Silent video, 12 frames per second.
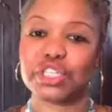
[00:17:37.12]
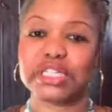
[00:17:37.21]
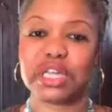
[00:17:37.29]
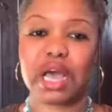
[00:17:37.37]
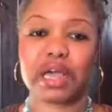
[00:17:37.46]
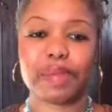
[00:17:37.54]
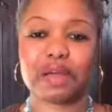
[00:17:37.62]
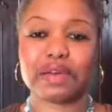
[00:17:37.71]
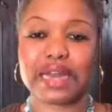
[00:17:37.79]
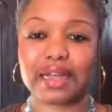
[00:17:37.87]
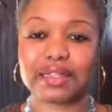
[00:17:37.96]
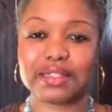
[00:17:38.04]
should I talk
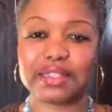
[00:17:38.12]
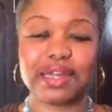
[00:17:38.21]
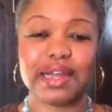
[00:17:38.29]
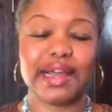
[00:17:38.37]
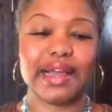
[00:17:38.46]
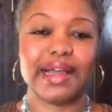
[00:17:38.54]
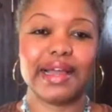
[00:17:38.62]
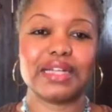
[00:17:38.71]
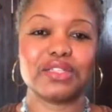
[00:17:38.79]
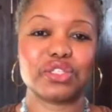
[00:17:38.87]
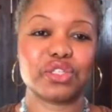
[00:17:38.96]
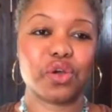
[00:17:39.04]
about next?
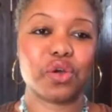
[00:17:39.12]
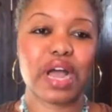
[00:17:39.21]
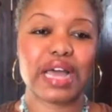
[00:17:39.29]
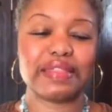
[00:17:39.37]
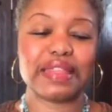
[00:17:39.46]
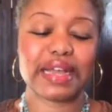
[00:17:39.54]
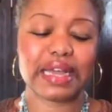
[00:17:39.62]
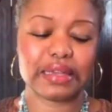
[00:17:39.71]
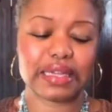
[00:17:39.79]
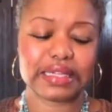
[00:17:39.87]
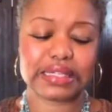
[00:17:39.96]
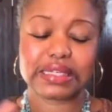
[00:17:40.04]
And so I think I
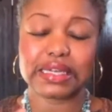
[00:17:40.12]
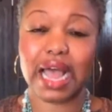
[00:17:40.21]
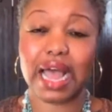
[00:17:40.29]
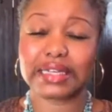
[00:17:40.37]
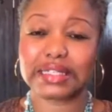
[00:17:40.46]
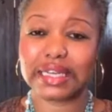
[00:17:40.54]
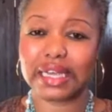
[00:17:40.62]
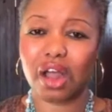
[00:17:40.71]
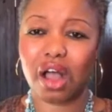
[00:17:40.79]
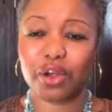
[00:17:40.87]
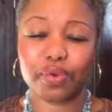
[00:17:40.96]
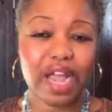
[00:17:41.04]
listed
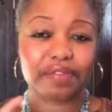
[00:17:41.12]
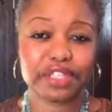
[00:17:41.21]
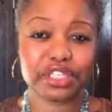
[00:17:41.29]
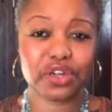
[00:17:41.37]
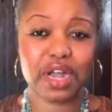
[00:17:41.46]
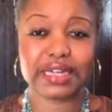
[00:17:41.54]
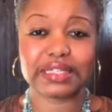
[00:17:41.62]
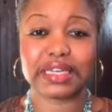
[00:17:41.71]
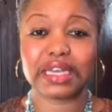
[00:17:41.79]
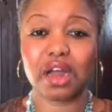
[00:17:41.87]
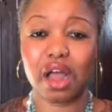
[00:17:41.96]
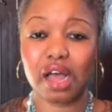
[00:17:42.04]
crafting your high ticket